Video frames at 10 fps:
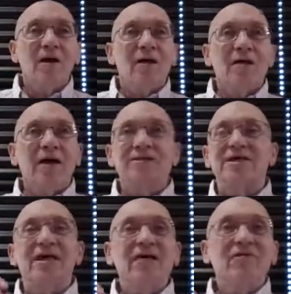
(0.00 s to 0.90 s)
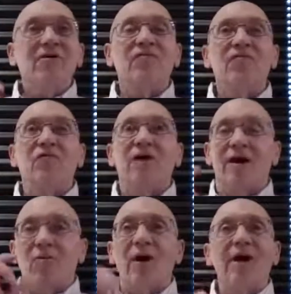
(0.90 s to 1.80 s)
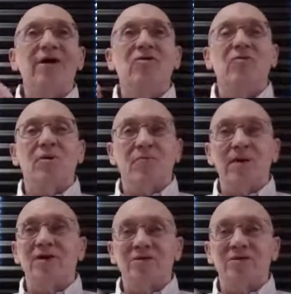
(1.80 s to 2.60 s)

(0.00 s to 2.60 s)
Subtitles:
Yes, and even if you're an awakened human being,